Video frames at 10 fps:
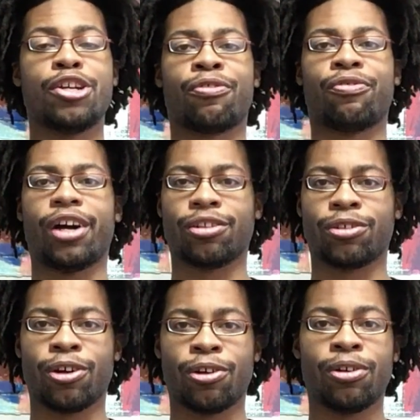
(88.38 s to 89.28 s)
your final
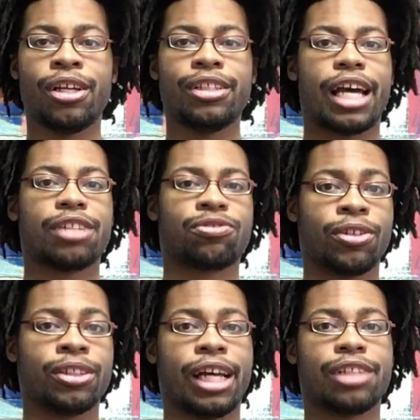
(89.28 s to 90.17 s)
goal, that's
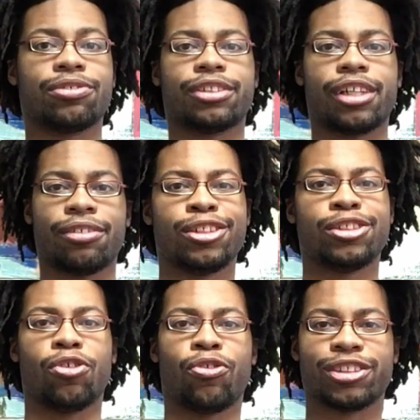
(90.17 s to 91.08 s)
what that's what's up.
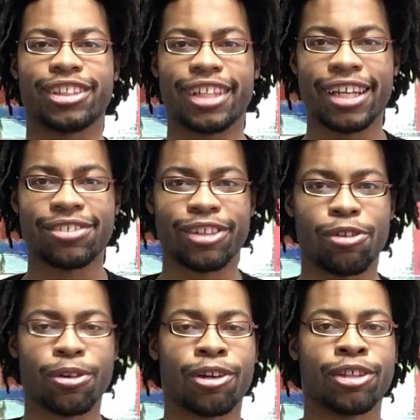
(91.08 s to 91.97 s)
So for today's
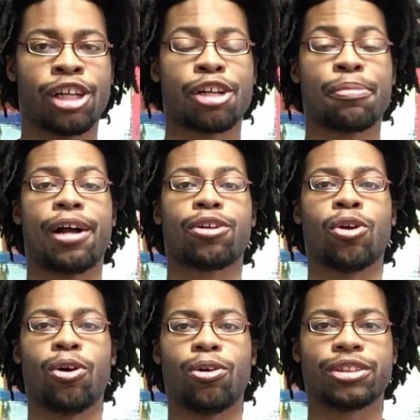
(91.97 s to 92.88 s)
video, we're going to talk about
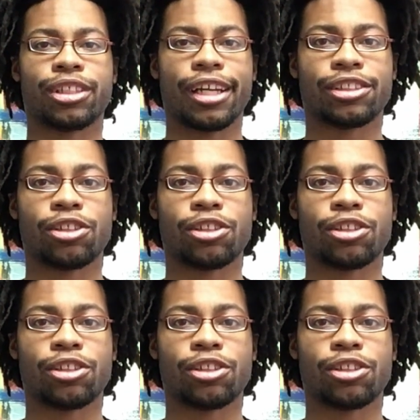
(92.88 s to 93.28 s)
goals today.